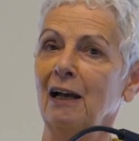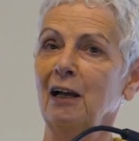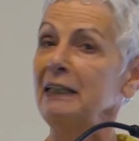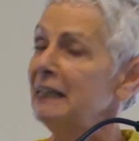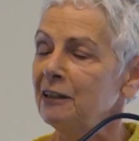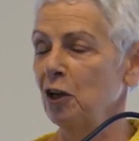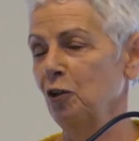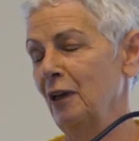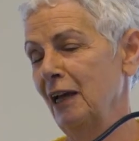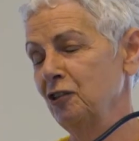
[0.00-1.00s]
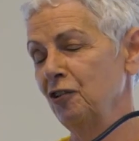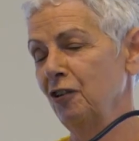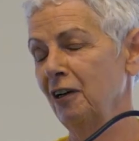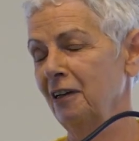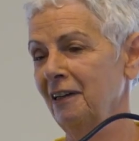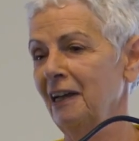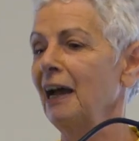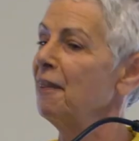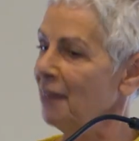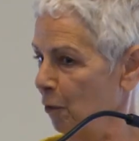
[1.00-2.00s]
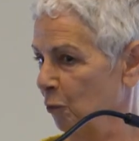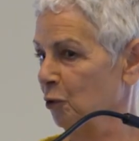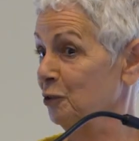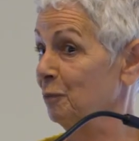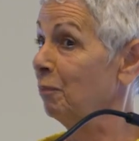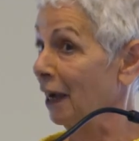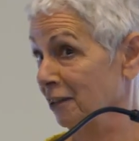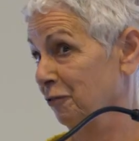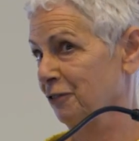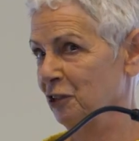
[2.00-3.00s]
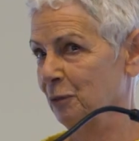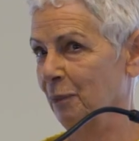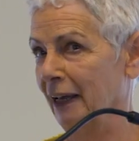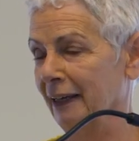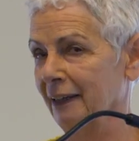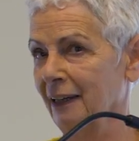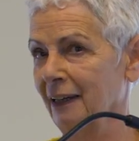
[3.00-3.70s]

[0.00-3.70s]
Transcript: uh, keynote lecturer, and that was Michael Fishbane.